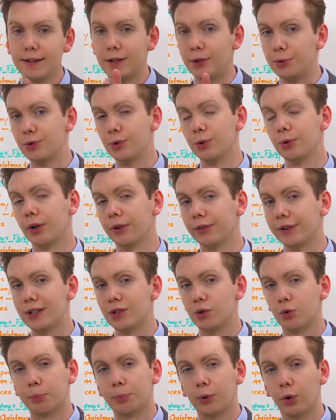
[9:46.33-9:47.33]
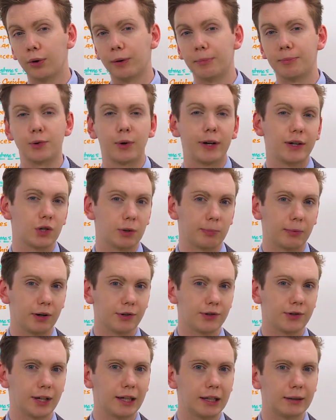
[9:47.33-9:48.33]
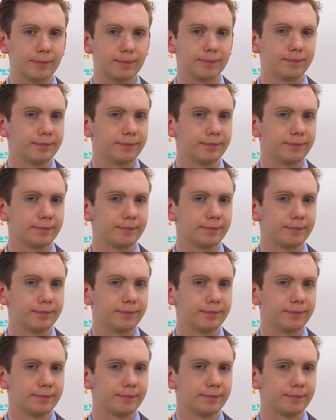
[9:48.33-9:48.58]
you do not need to report them to HMRC.